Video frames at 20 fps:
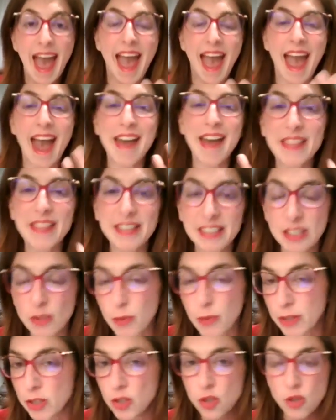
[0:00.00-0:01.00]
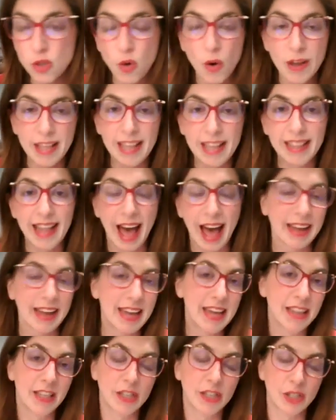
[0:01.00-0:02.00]
And this is what's sorely
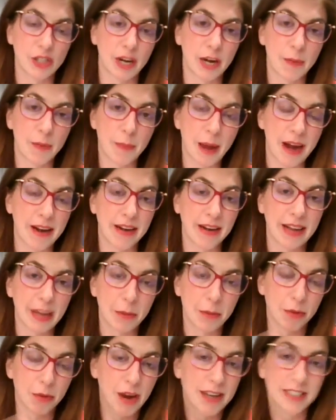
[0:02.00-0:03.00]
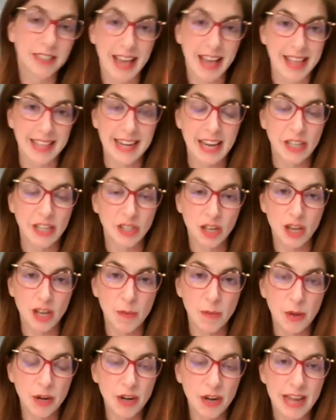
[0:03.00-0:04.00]
lacking in the shared parenting and parental alienation
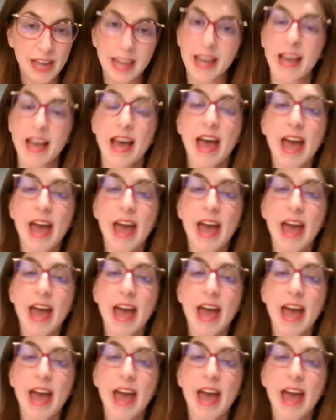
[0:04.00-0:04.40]
community.